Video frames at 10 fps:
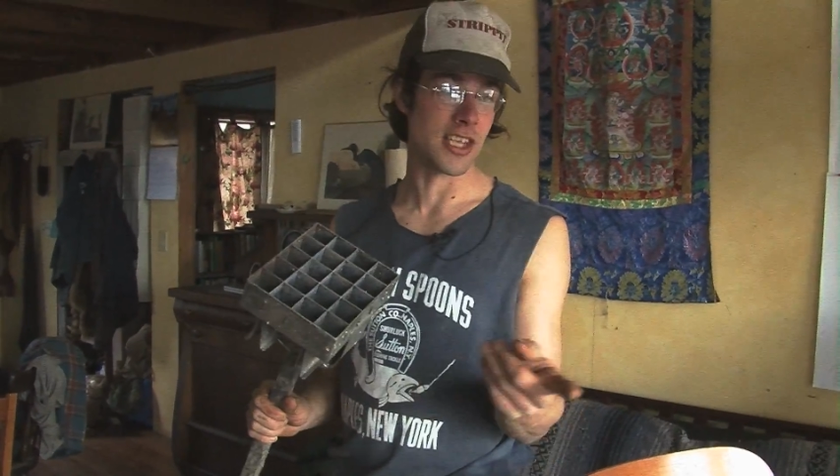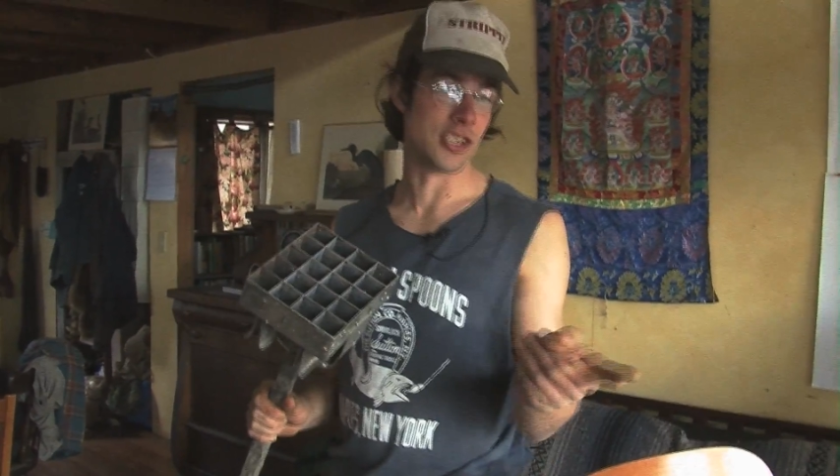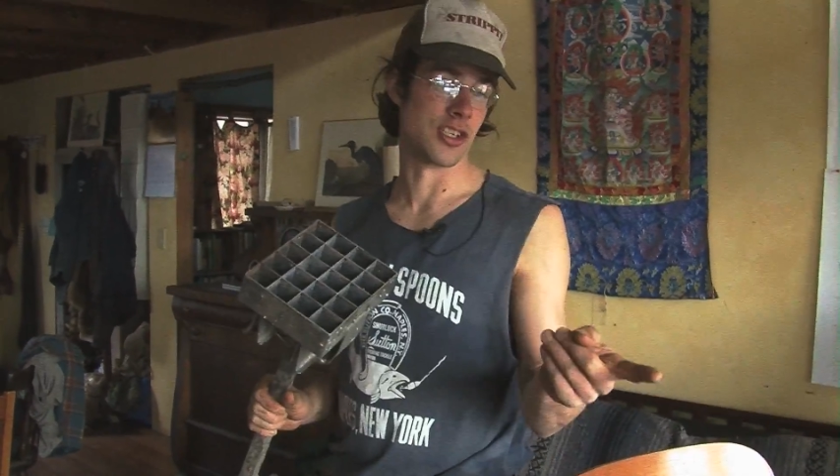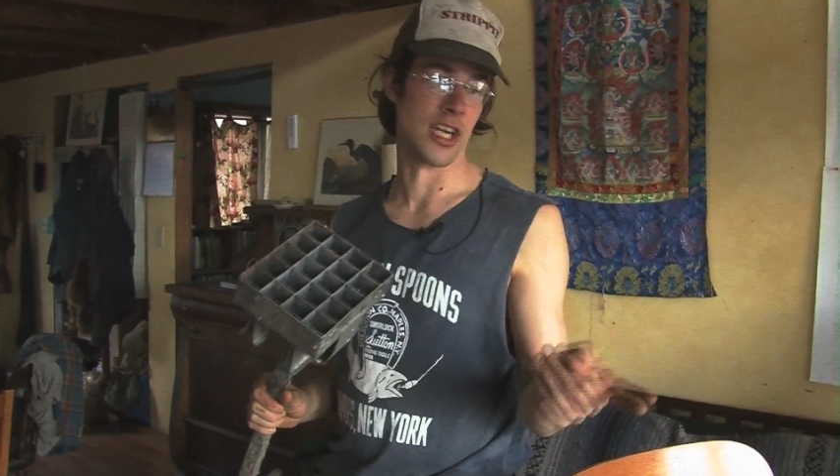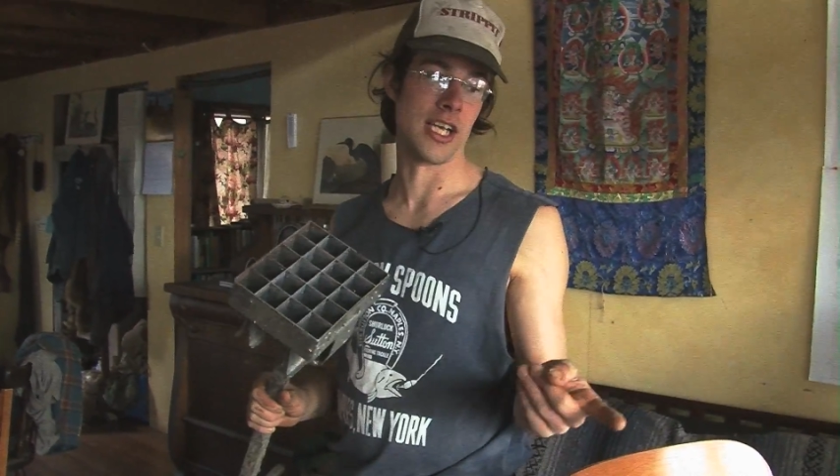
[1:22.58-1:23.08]

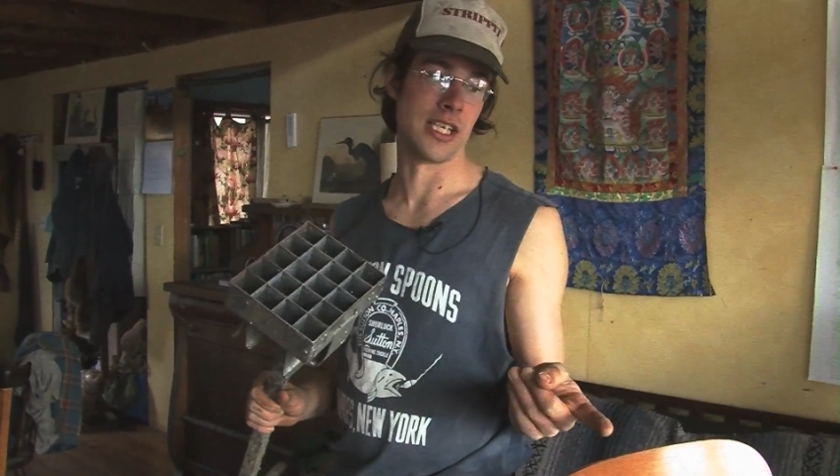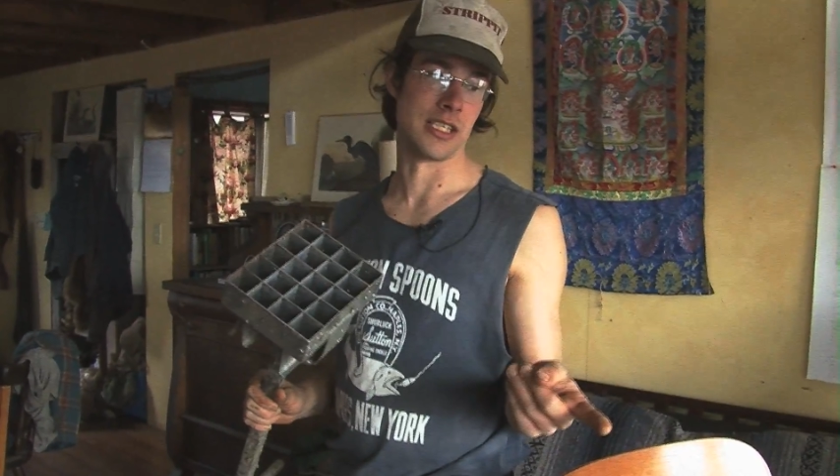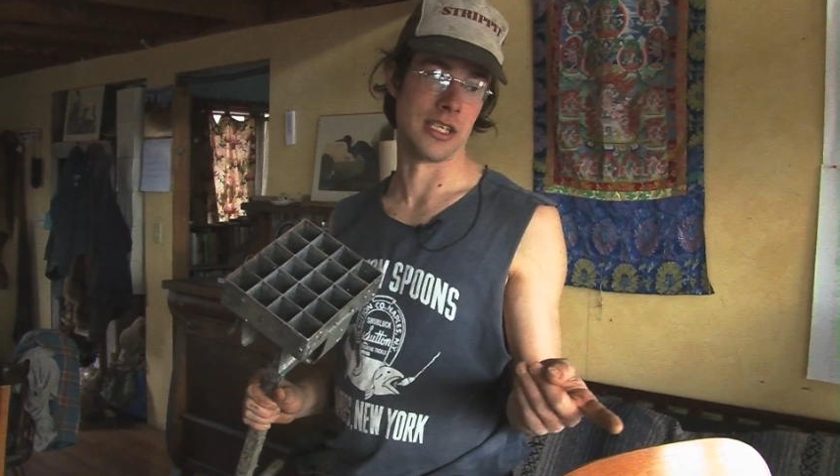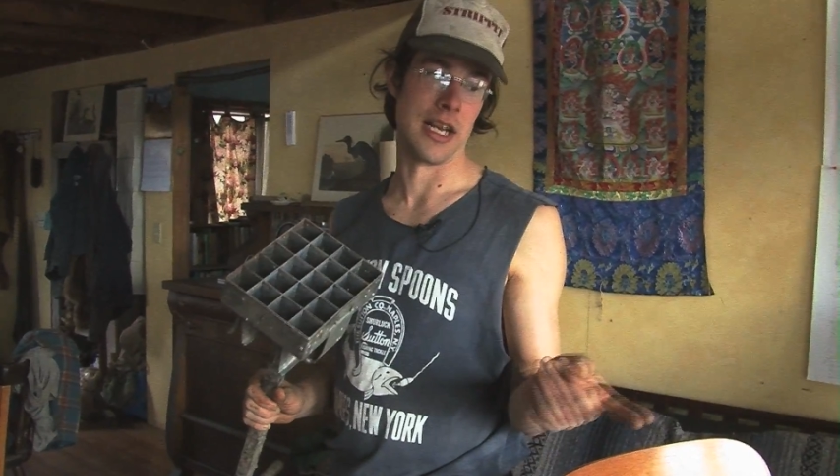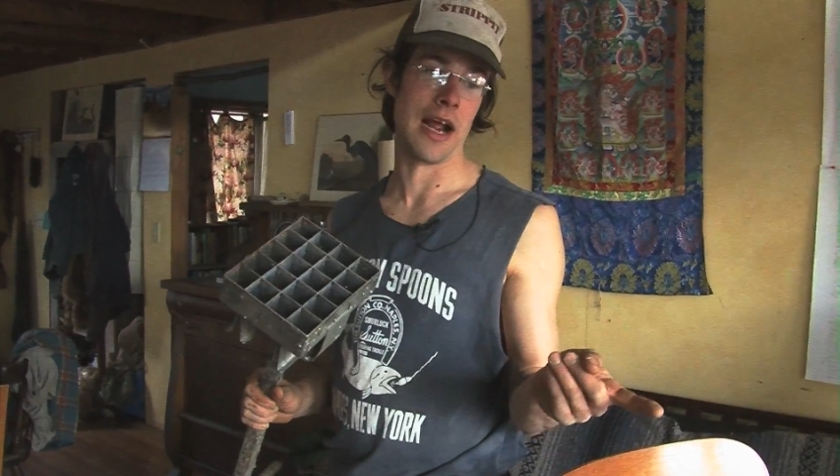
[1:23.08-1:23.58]
these
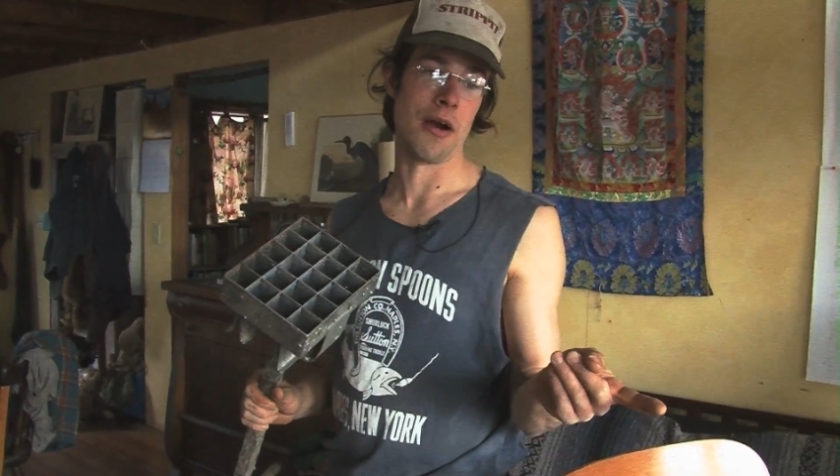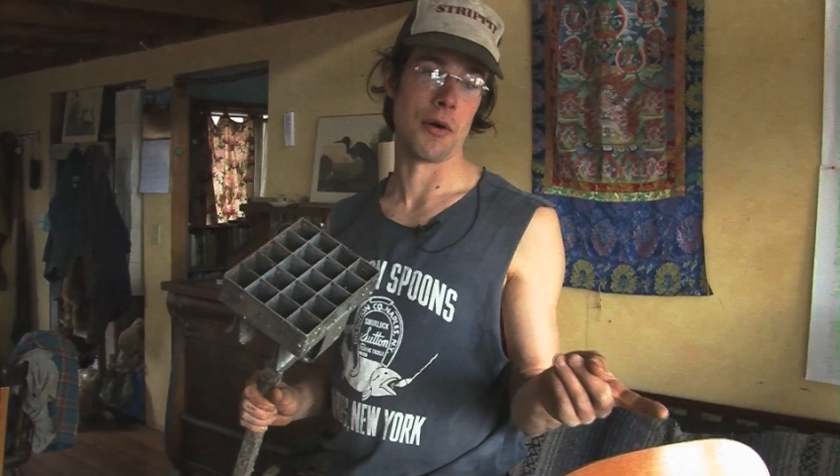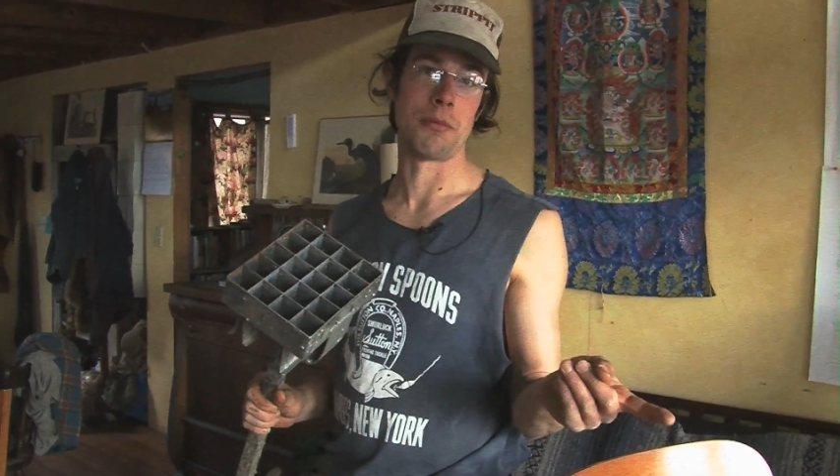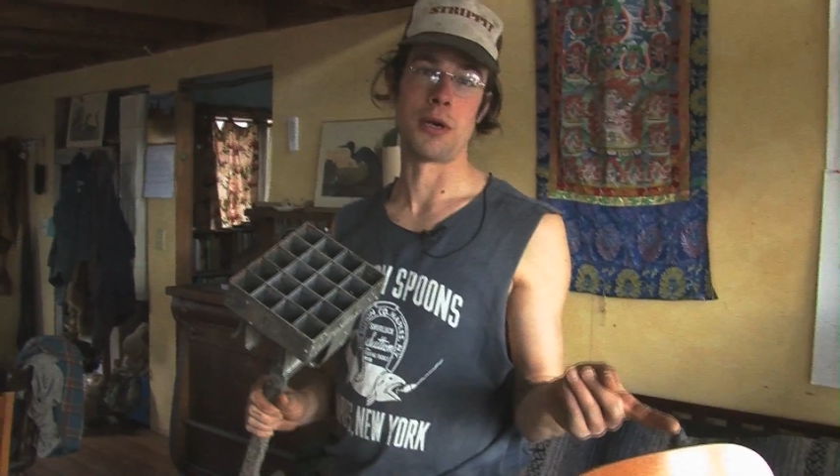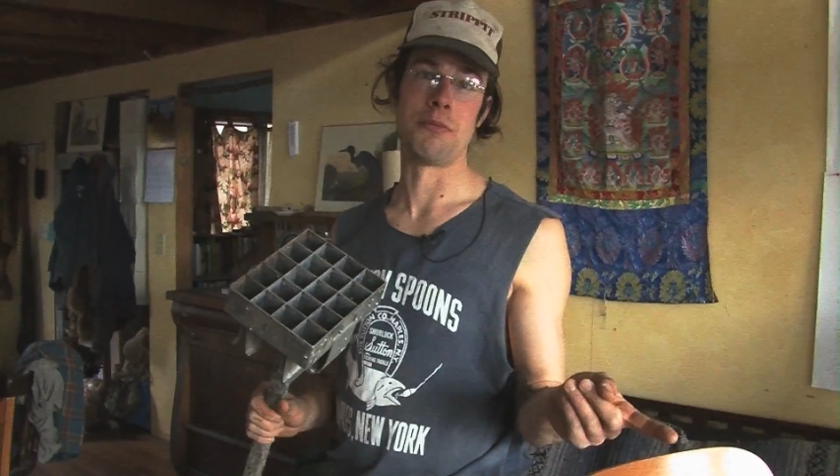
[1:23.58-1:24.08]
trays in an
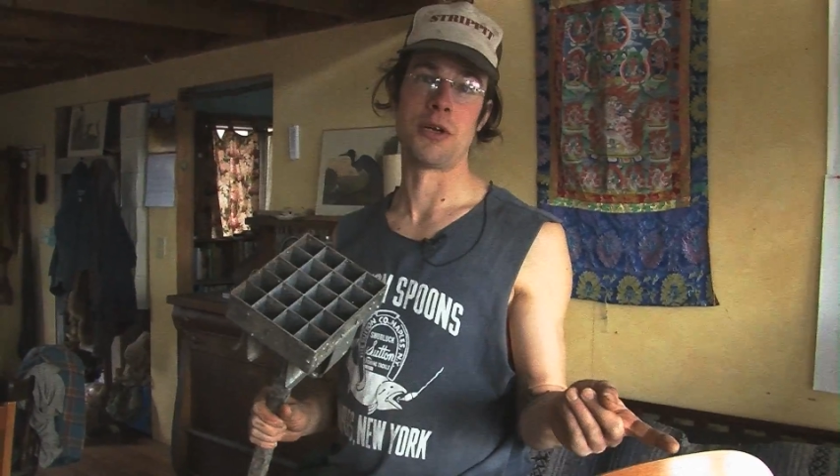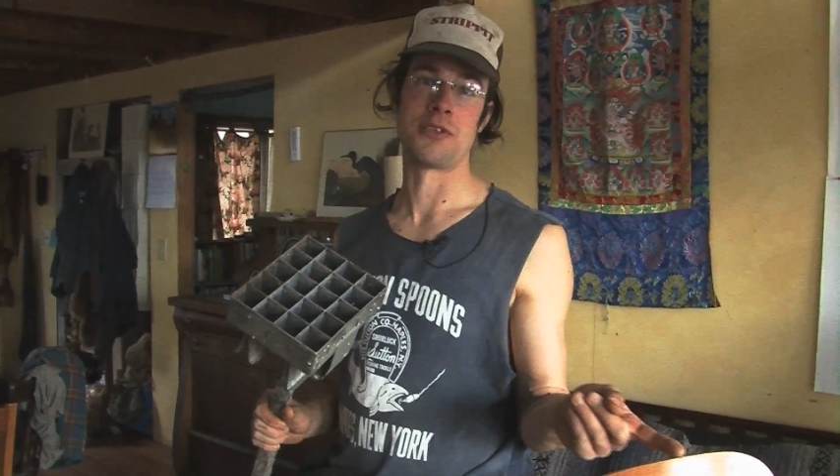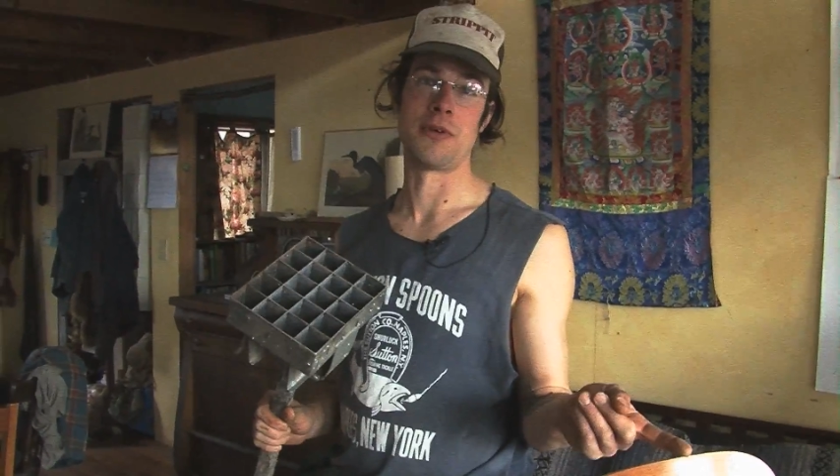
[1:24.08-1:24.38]
hour, pretty much.